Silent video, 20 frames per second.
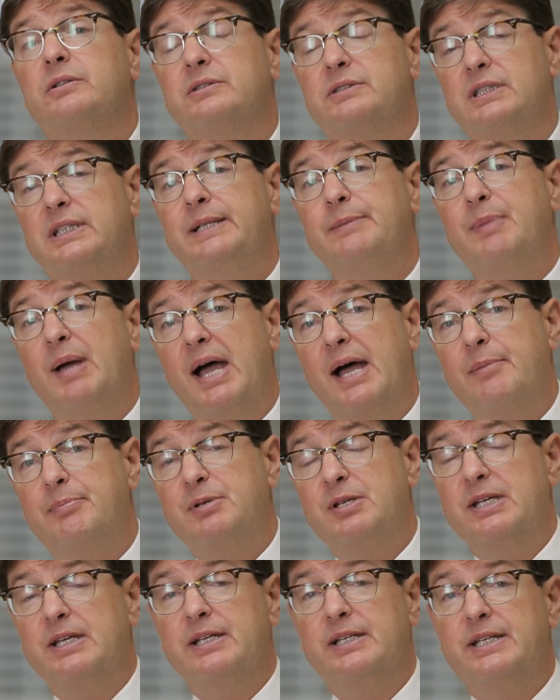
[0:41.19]
sleep
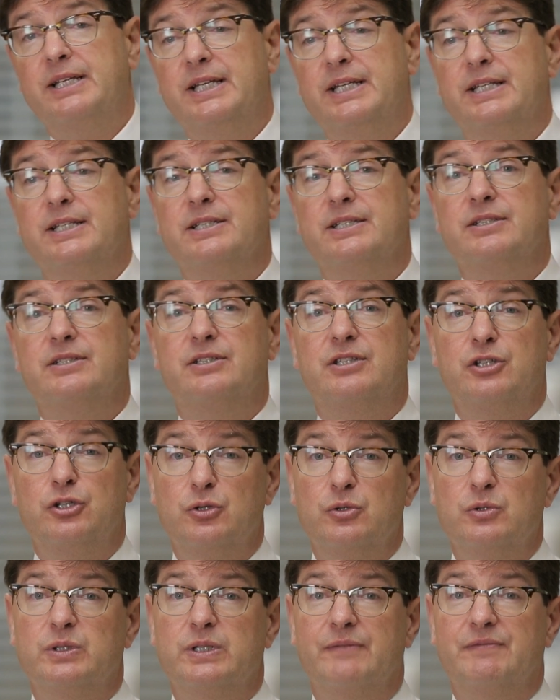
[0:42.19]
apnea is the
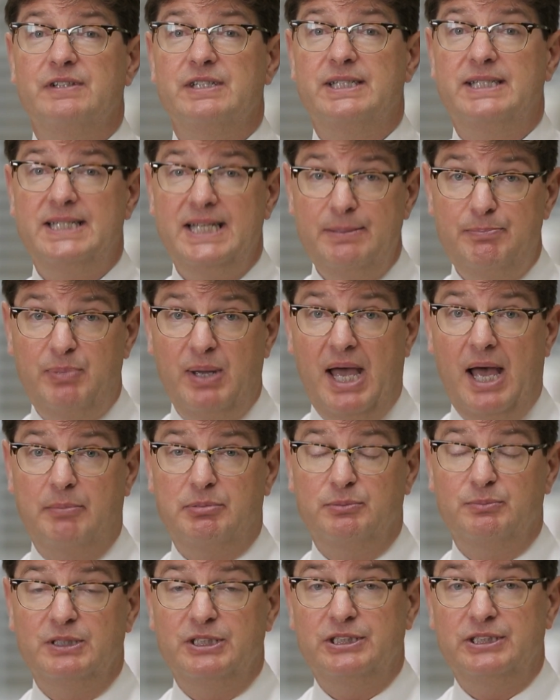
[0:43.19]
use of a
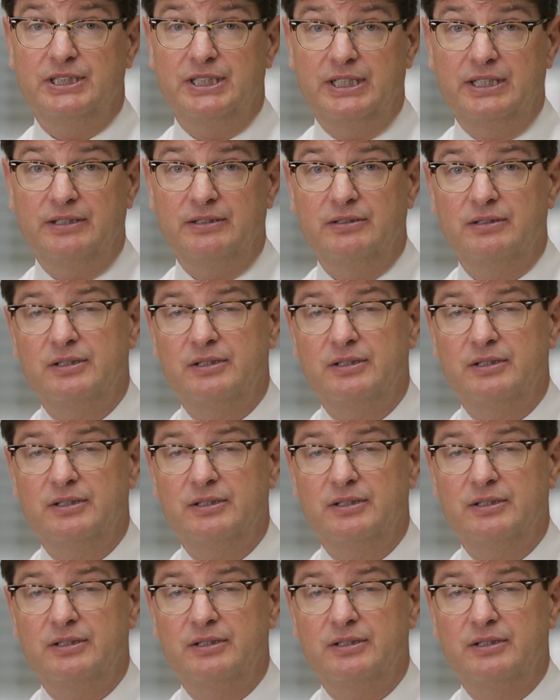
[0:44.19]
CPAP machine.